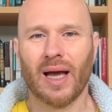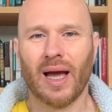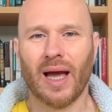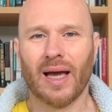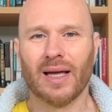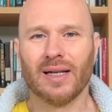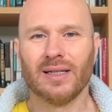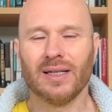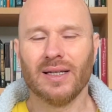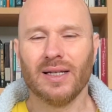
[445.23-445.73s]

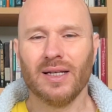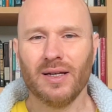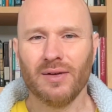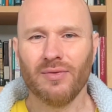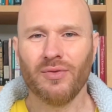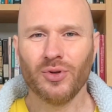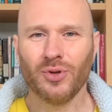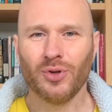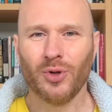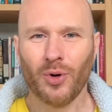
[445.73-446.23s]
And
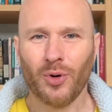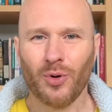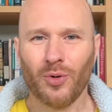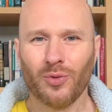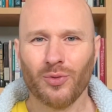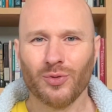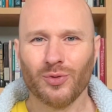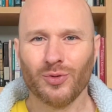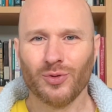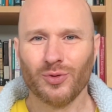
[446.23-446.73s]
even
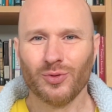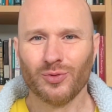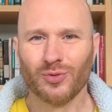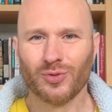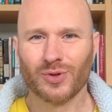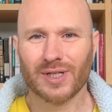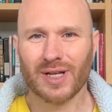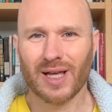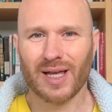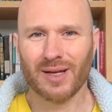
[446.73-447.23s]
though you
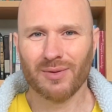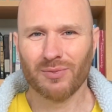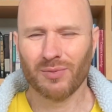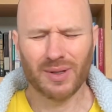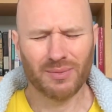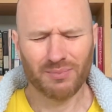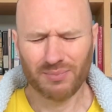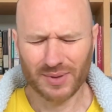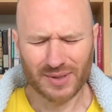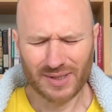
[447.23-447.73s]
say,
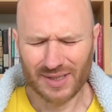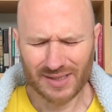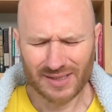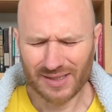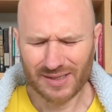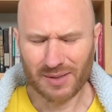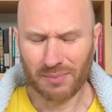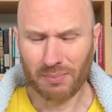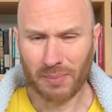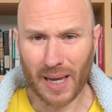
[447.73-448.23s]
well, but this
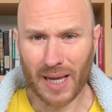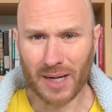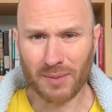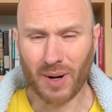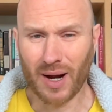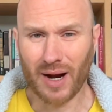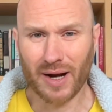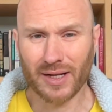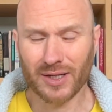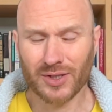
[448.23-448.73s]
is a bad
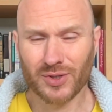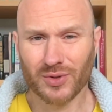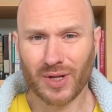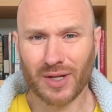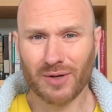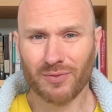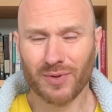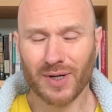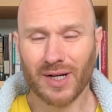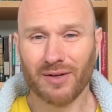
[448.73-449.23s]
part, I should
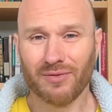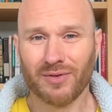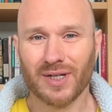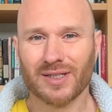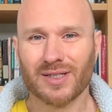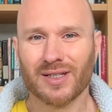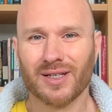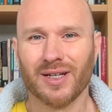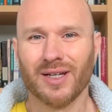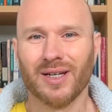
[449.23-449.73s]
get rid of it,